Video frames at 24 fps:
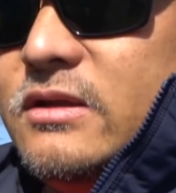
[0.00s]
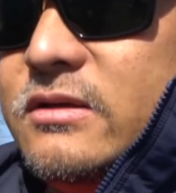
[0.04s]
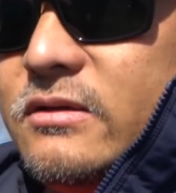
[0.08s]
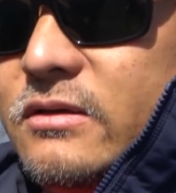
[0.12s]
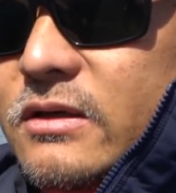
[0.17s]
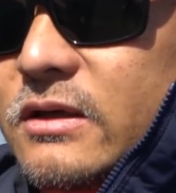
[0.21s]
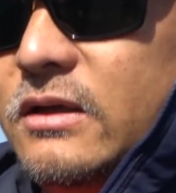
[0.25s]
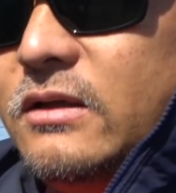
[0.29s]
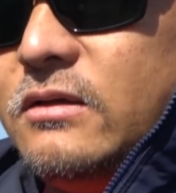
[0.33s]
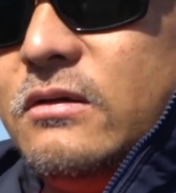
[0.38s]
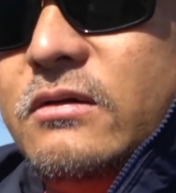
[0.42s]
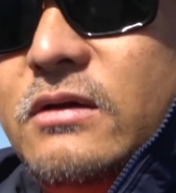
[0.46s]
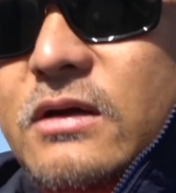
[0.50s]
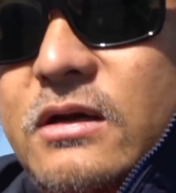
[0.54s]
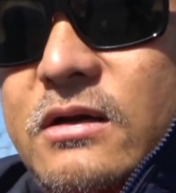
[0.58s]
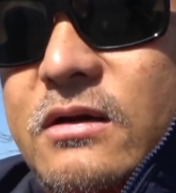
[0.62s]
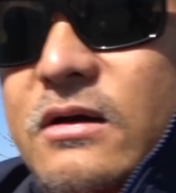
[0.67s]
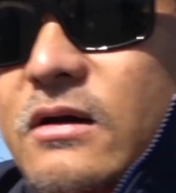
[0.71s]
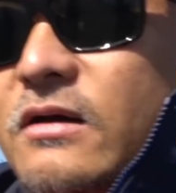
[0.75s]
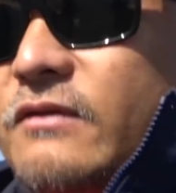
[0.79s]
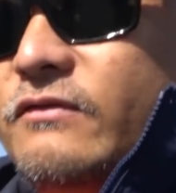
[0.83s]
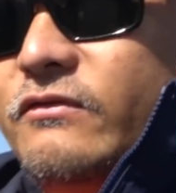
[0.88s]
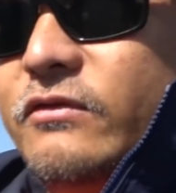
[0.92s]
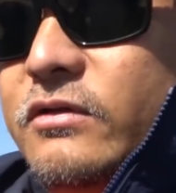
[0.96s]
their Ethernet
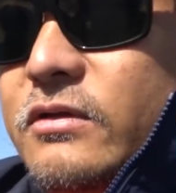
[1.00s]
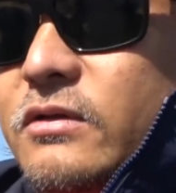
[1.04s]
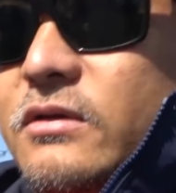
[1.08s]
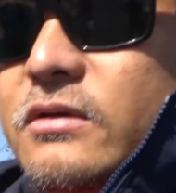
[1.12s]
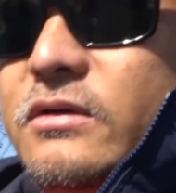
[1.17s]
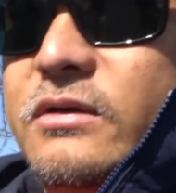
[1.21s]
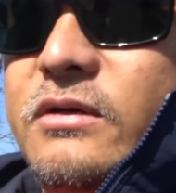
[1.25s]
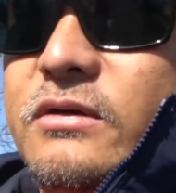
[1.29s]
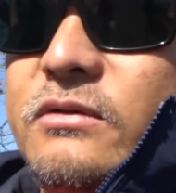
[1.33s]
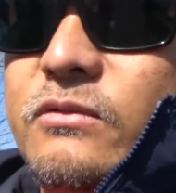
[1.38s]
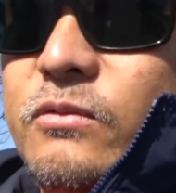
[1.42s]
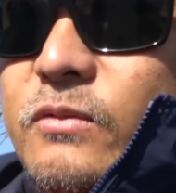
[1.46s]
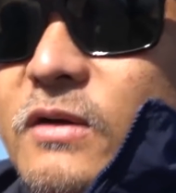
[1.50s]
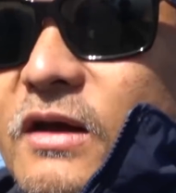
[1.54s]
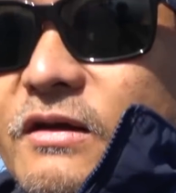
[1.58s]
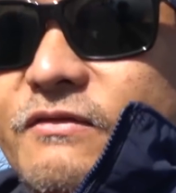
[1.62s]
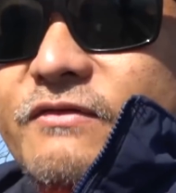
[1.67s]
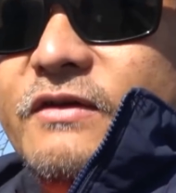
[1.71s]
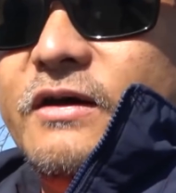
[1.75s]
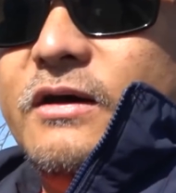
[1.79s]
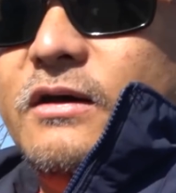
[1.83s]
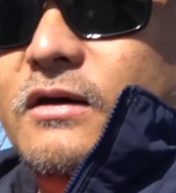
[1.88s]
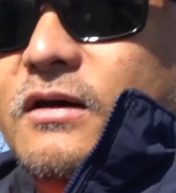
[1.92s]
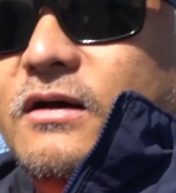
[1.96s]
off or their
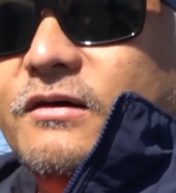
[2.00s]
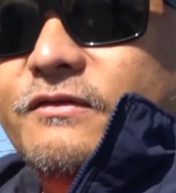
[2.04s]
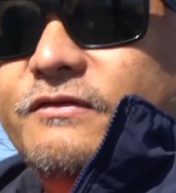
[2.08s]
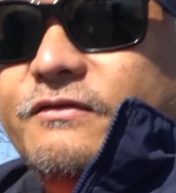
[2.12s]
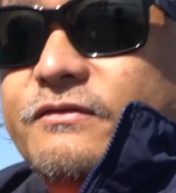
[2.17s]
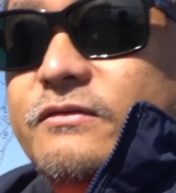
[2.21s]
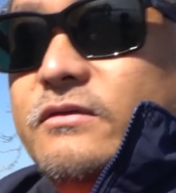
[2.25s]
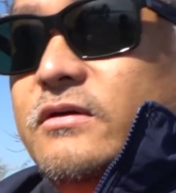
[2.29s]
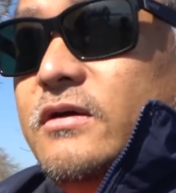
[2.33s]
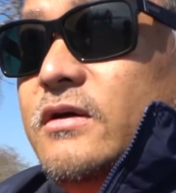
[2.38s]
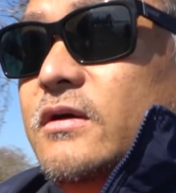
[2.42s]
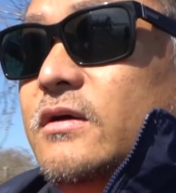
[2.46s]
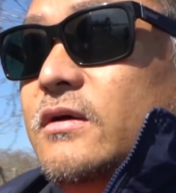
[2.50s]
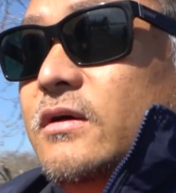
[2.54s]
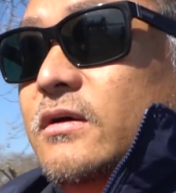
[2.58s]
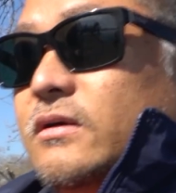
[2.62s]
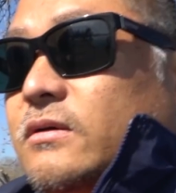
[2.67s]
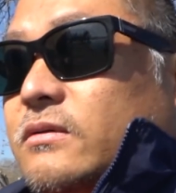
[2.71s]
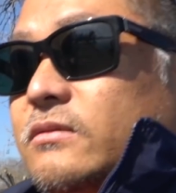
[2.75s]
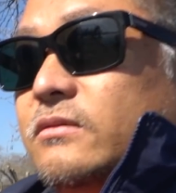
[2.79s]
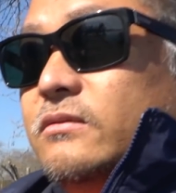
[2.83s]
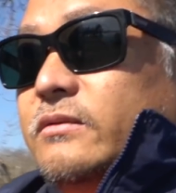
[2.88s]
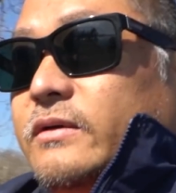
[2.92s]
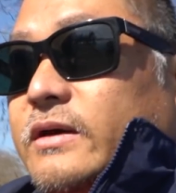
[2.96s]
Wi-Fi off.
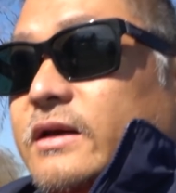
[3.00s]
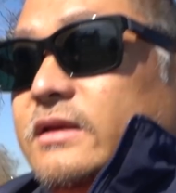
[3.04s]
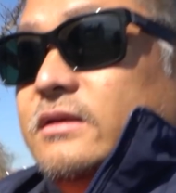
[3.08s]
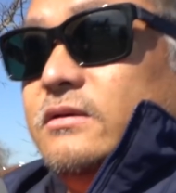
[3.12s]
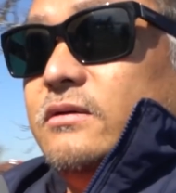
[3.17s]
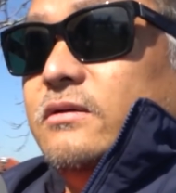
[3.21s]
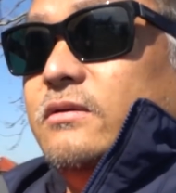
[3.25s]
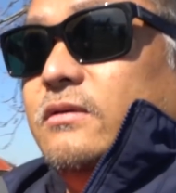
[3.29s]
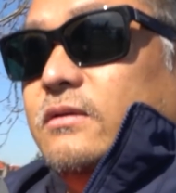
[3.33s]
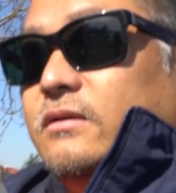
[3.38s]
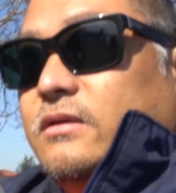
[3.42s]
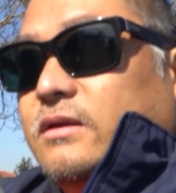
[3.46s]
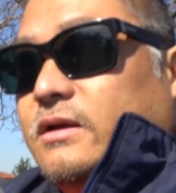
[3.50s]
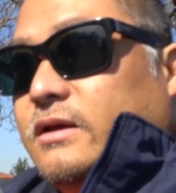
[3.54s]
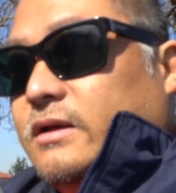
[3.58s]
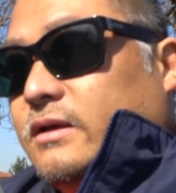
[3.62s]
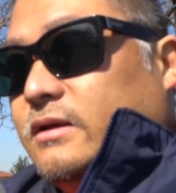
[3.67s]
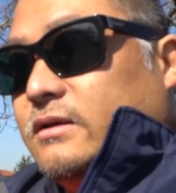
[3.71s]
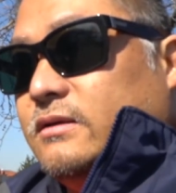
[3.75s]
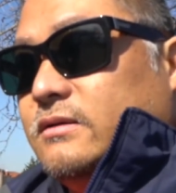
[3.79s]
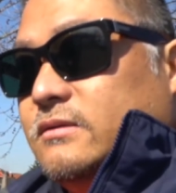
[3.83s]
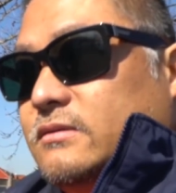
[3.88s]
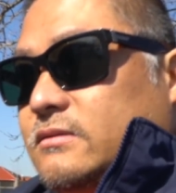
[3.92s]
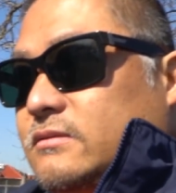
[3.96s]
We had the whole
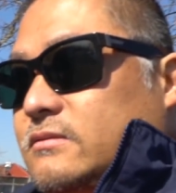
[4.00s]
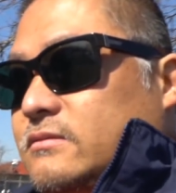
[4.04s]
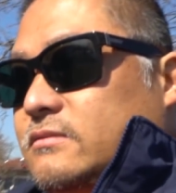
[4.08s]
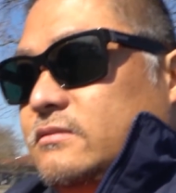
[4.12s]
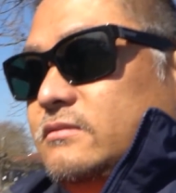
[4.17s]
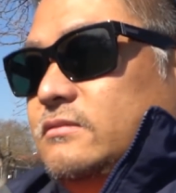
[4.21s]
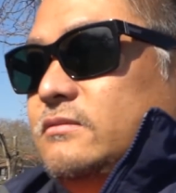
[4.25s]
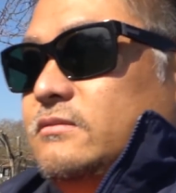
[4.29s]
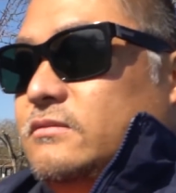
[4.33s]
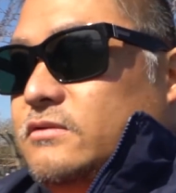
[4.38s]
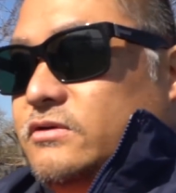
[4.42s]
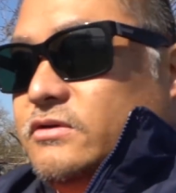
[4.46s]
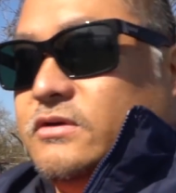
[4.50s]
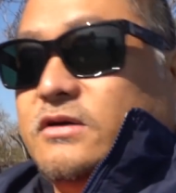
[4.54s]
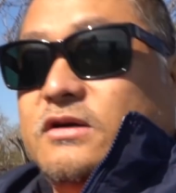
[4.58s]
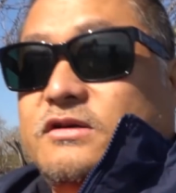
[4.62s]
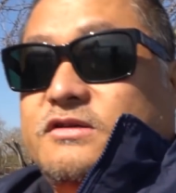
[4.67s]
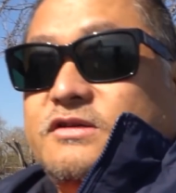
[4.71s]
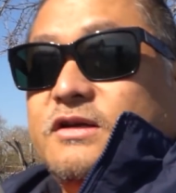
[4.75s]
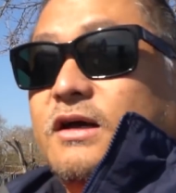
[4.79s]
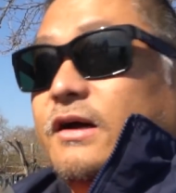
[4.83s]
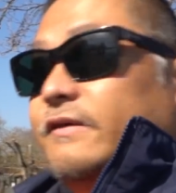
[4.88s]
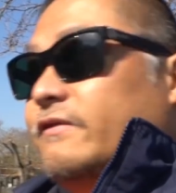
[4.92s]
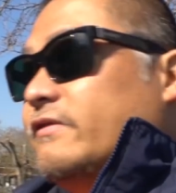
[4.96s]
thing to
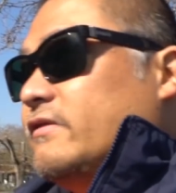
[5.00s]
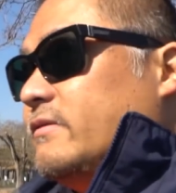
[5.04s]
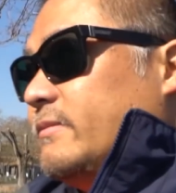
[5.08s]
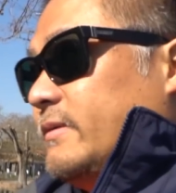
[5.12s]
ourselves,